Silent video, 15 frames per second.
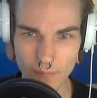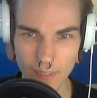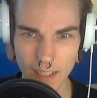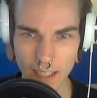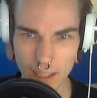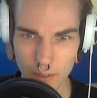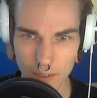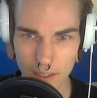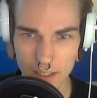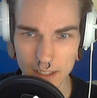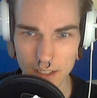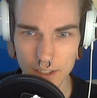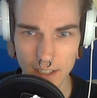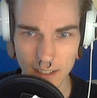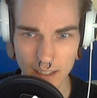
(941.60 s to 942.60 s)
yeah, what does
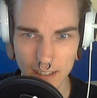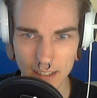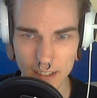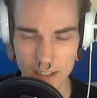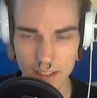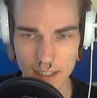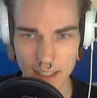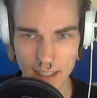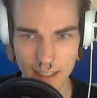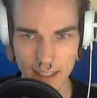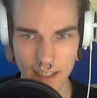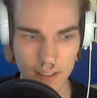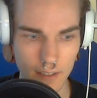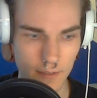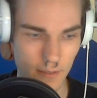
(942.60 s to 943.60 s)
a jungler need to take
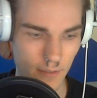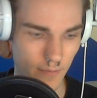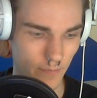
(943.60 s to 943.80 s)
care of?